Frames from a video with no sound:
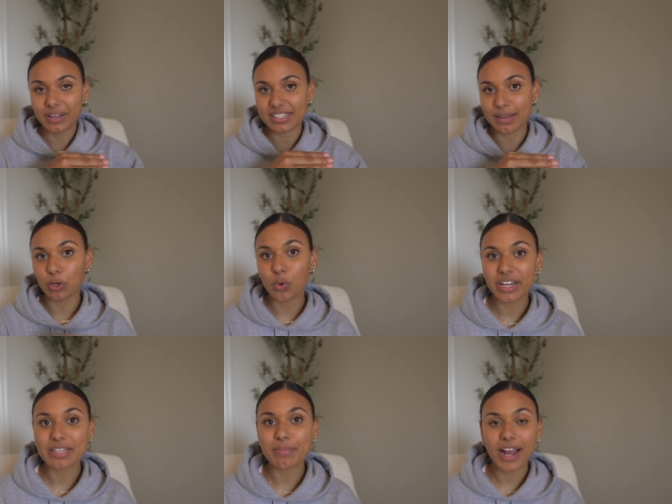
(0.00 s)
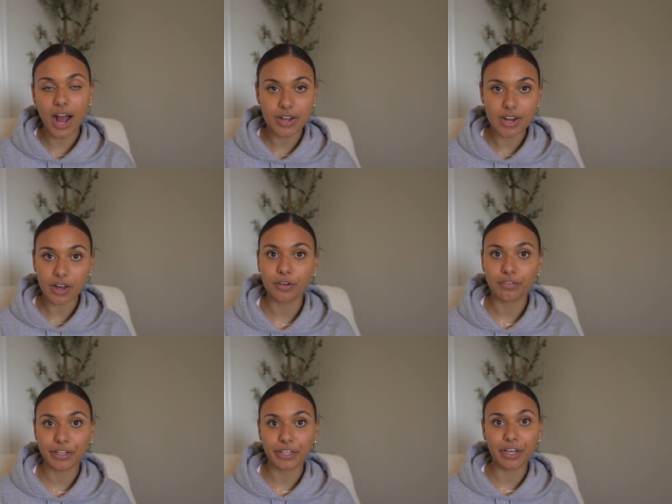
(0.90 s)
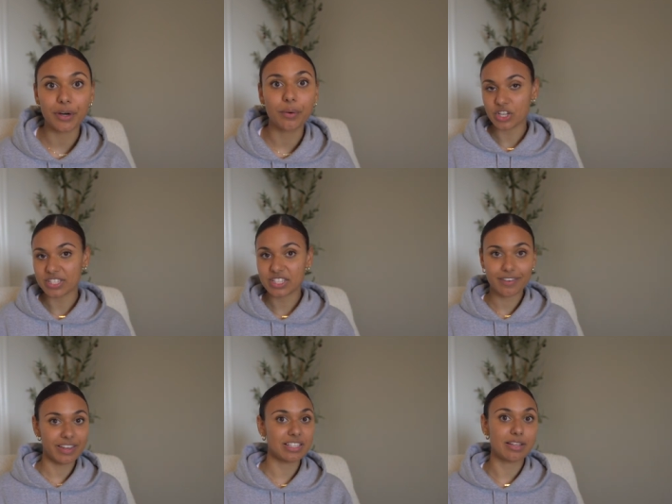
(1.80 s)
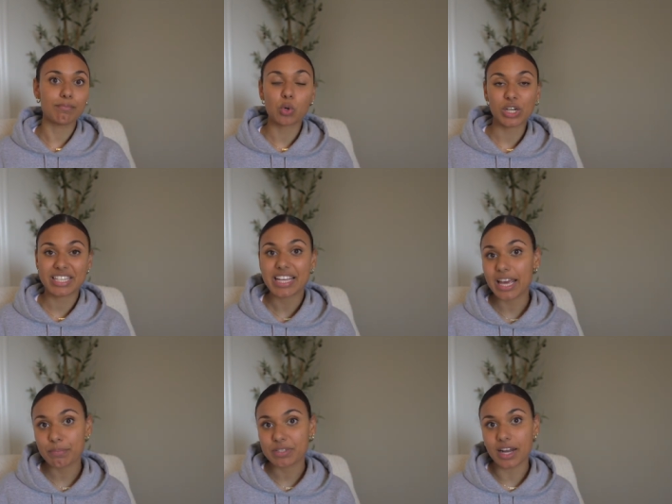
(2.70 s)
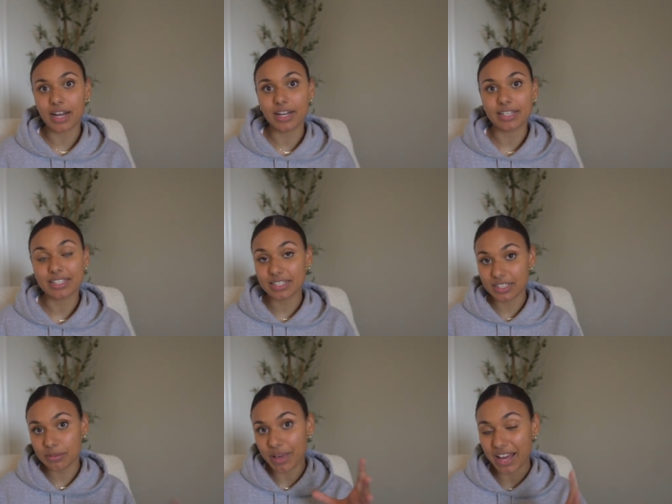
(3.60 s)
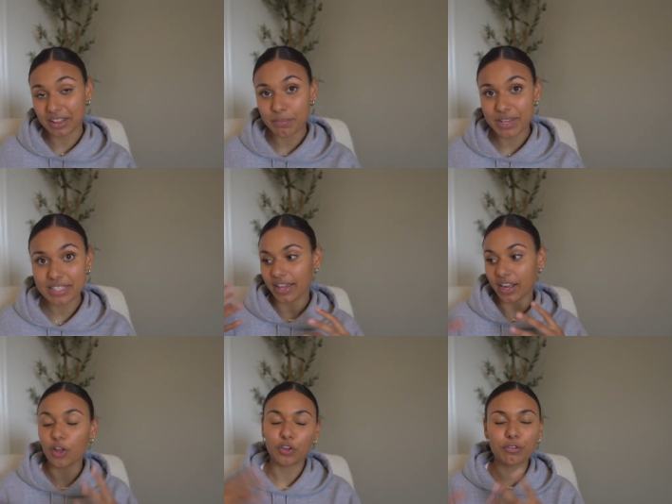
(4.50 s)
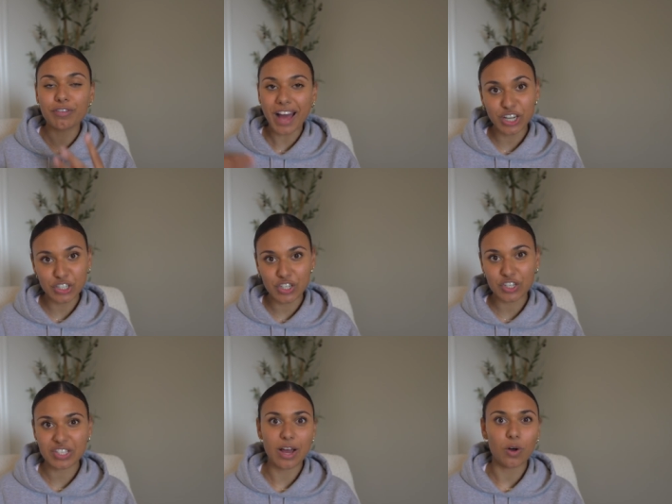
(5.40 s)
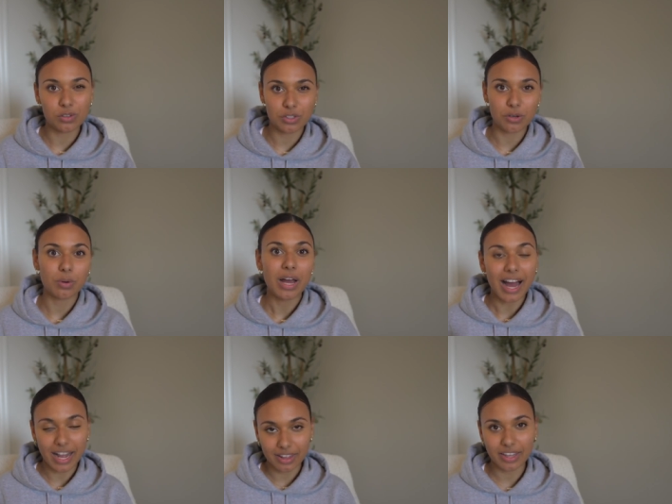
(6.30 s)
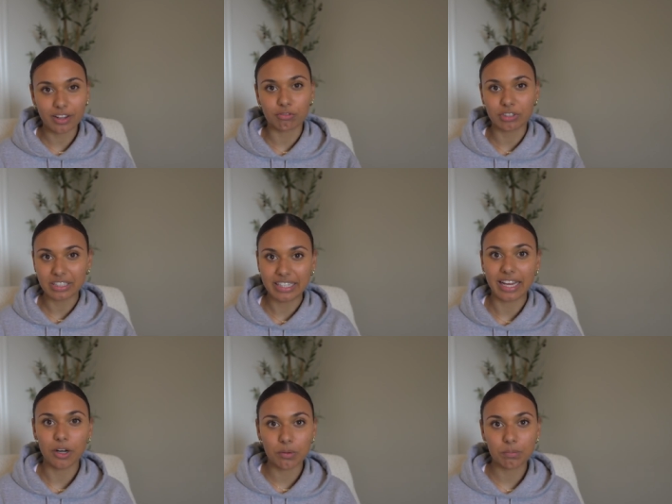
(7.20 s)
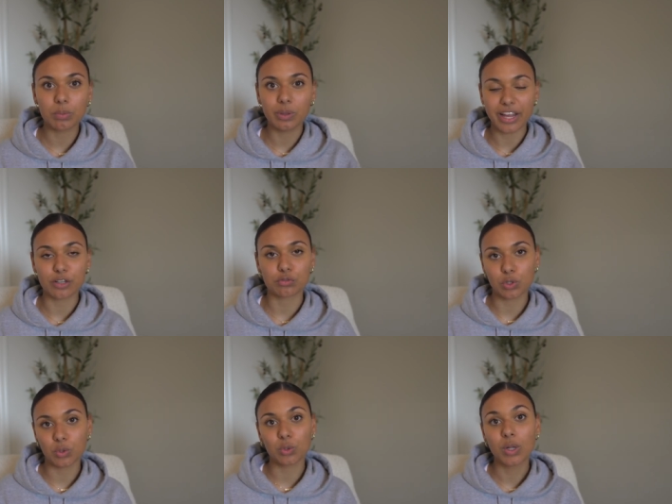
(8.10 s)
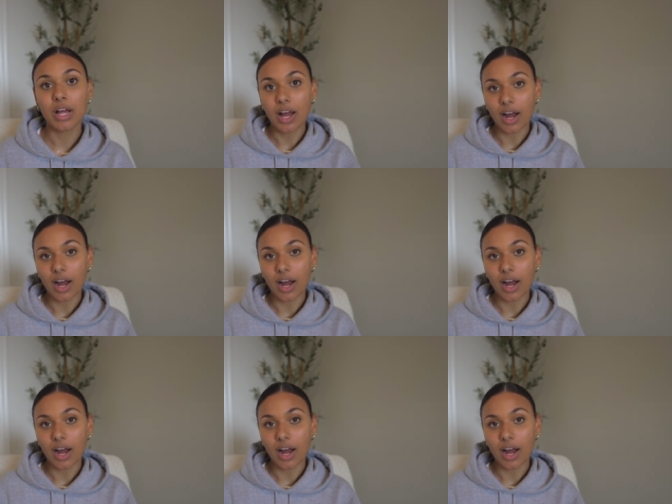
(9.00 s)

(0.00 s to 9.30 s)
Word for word: because I'm going to make another video just giving some more tips on sleep elements, like other factors that also I think really help play a role